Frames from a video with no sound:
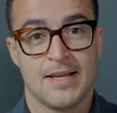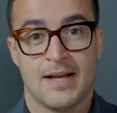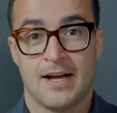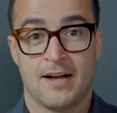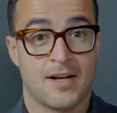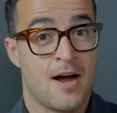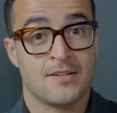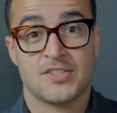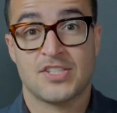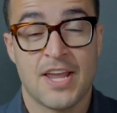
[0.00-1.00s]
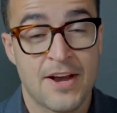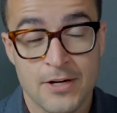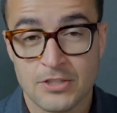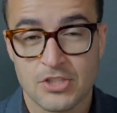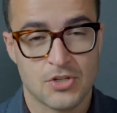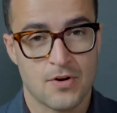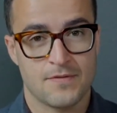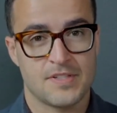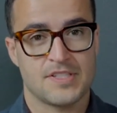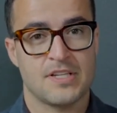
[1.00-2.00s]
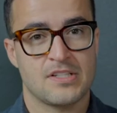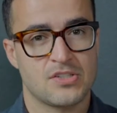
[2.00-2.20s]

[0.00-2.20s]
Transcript: uh, concierge services.